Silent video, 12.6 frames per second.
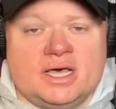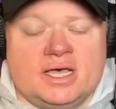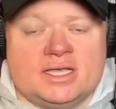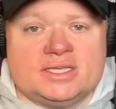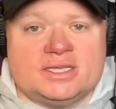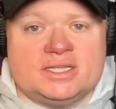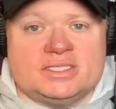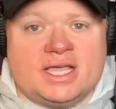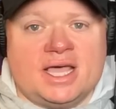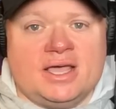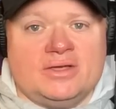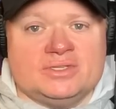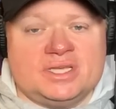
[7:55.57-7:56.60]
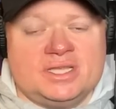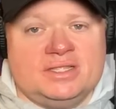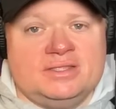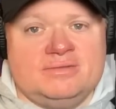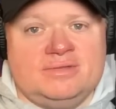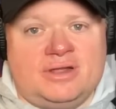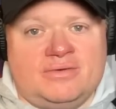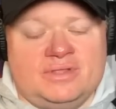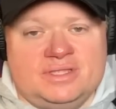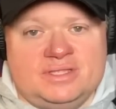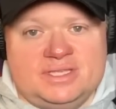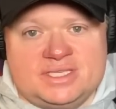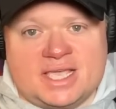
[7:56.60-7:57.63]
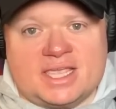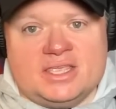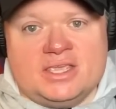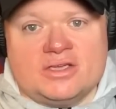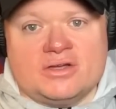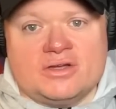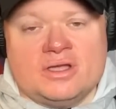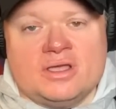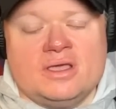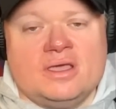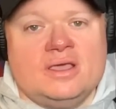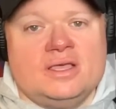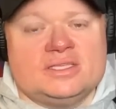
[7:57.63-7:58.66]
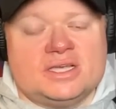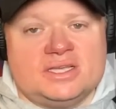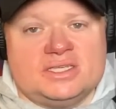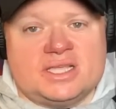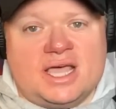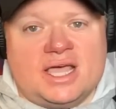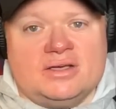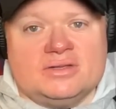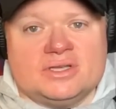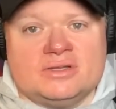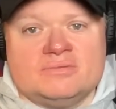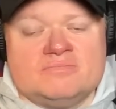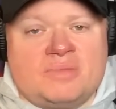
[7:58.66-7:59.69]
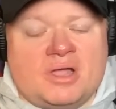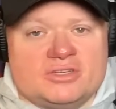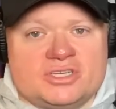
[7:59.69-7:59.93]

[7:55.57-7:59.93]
Sonny Styles. And, you know, in the second year, Paris